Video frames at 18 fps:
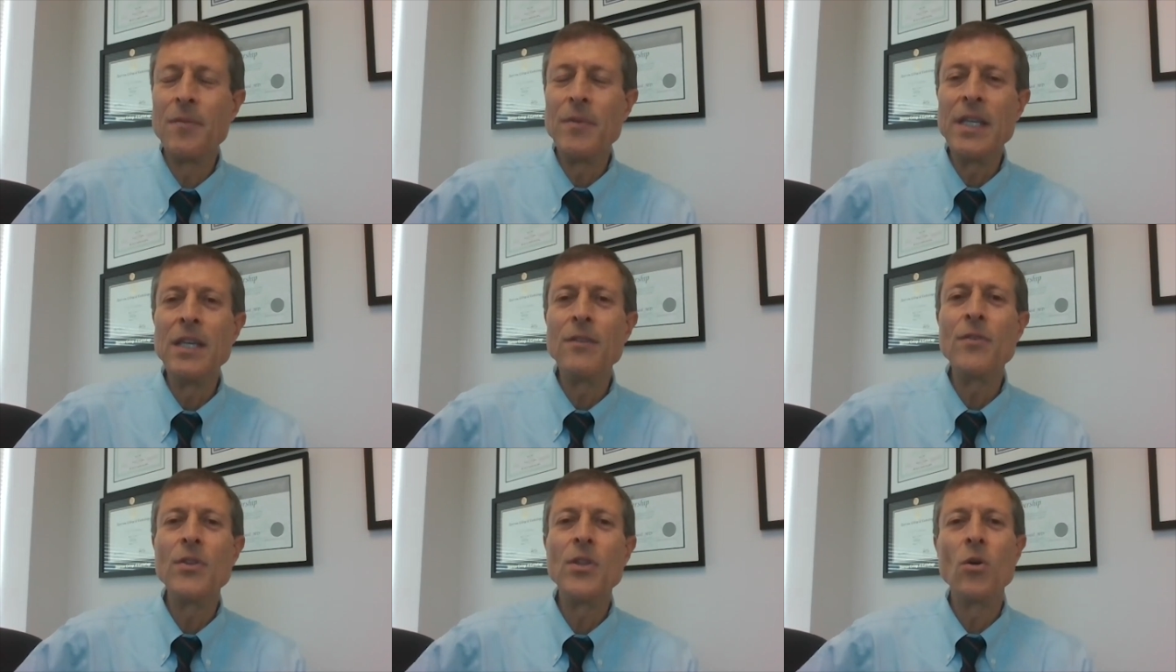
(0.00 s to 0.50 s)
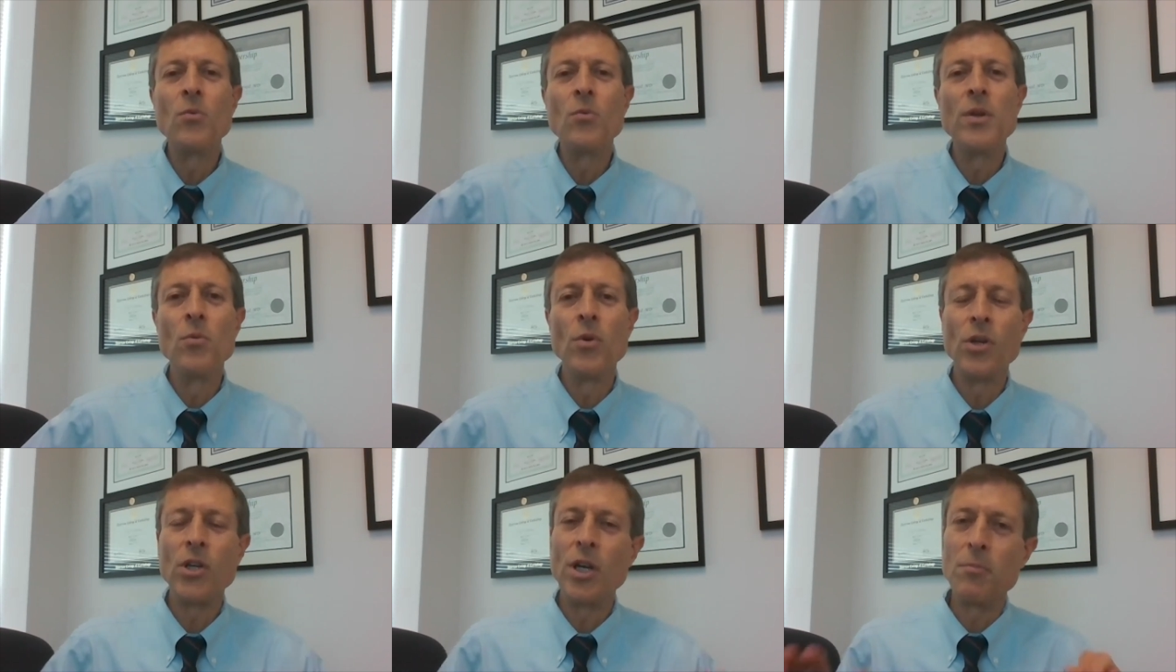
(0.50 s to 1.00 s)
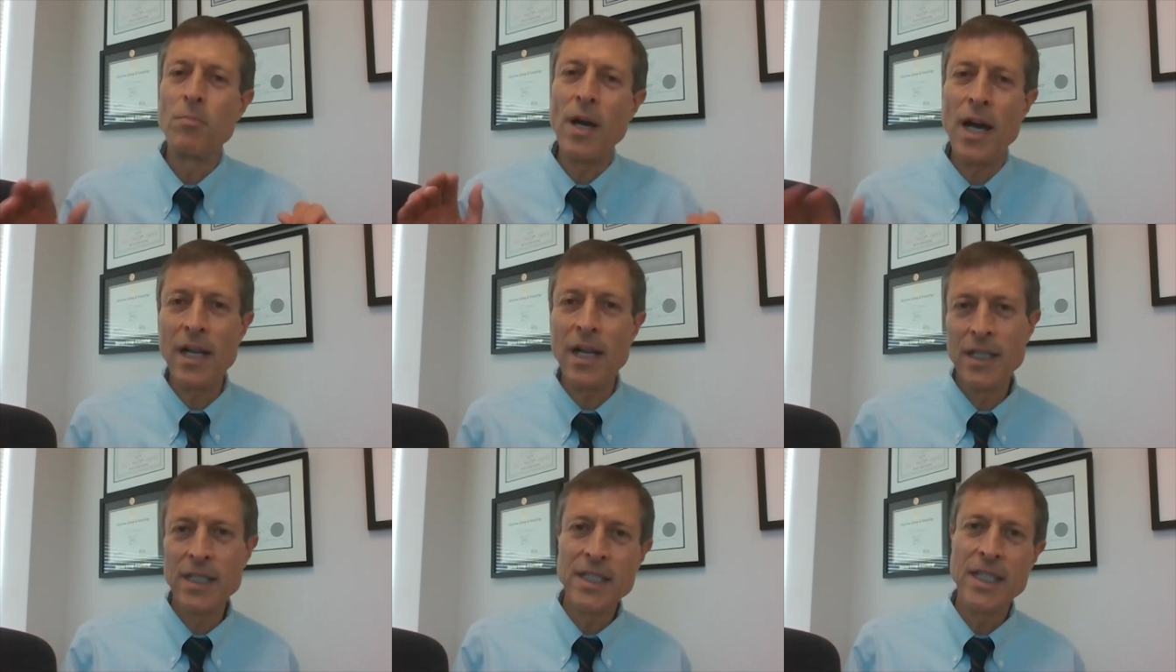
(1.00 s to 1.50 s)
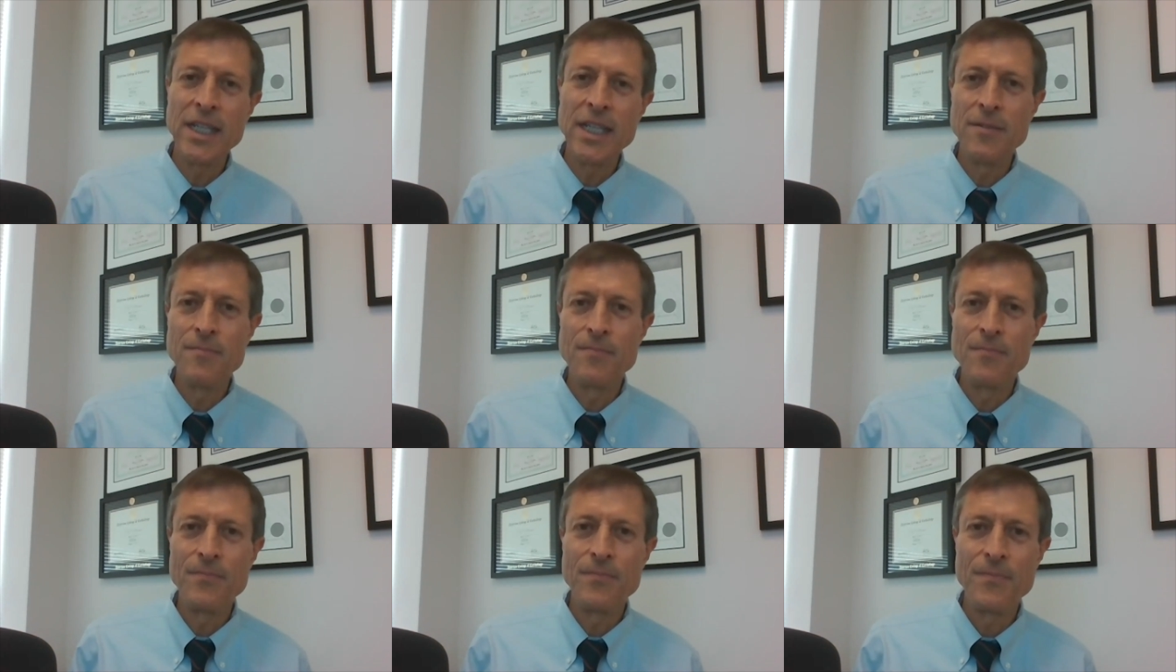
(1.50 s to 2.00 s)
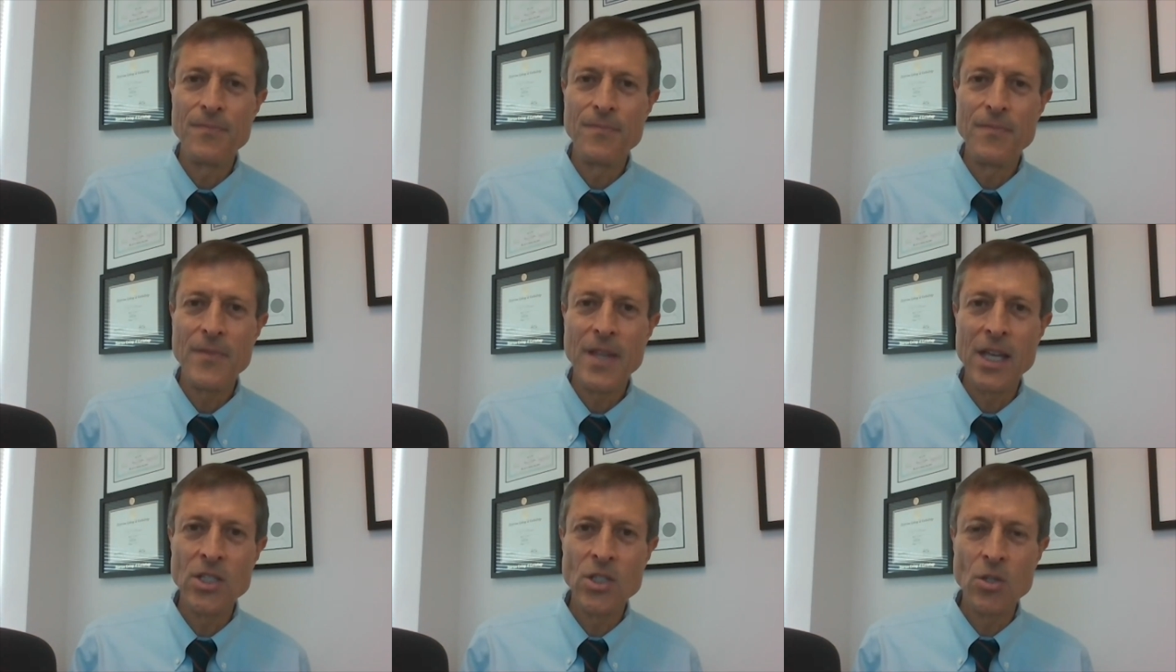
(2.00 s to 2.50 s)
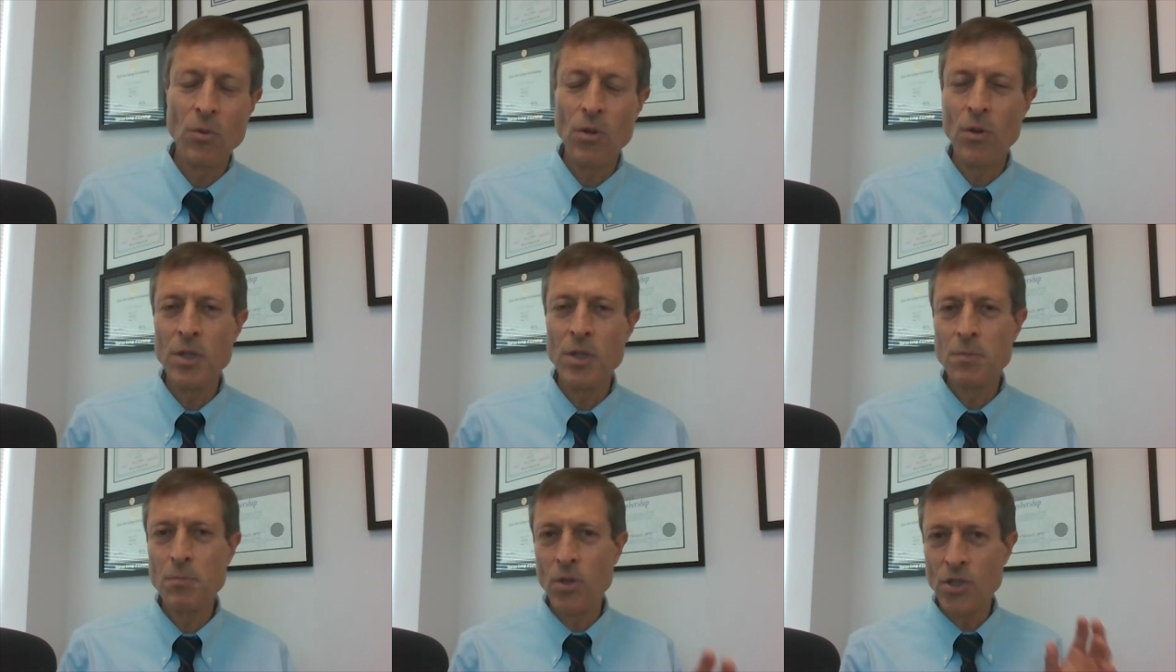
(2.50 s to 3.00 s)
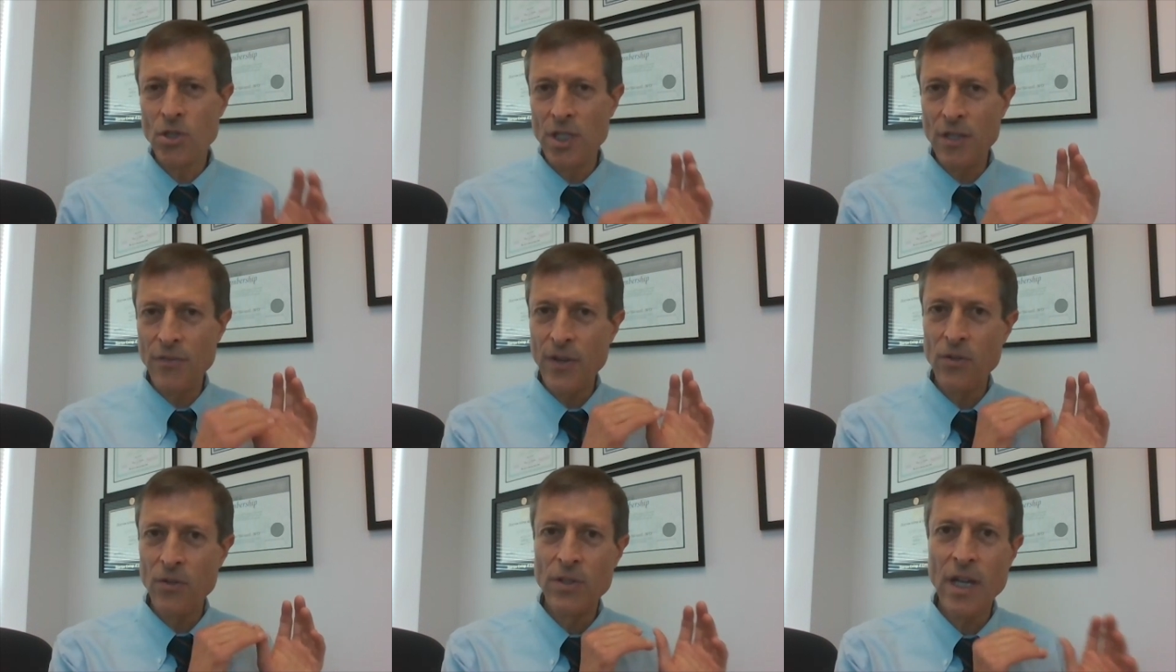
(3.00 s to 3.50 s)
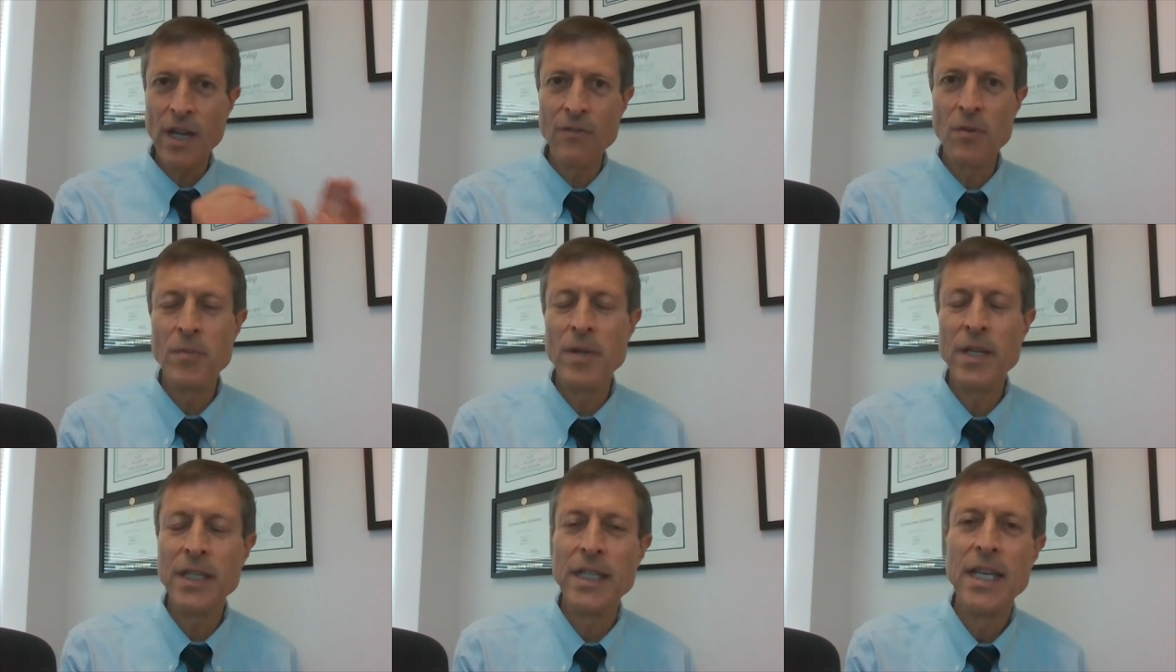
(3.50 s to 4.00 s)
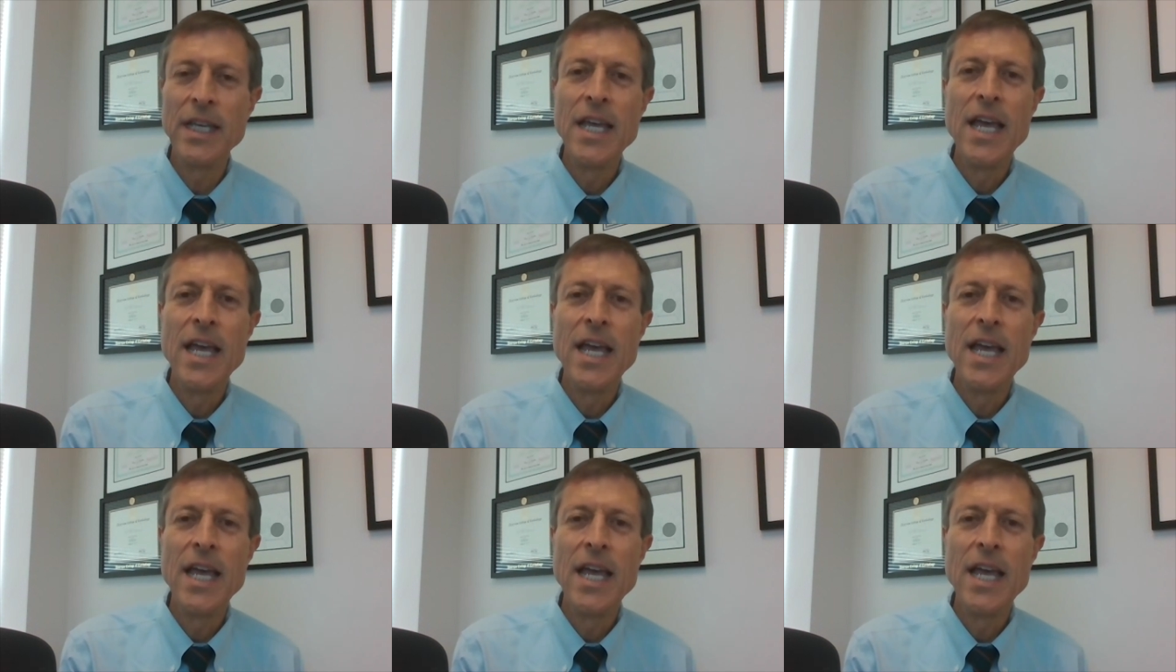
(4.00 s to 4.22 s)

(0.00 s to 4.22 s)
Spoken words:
Even though we work on policy, and so we're always pushing the federal government,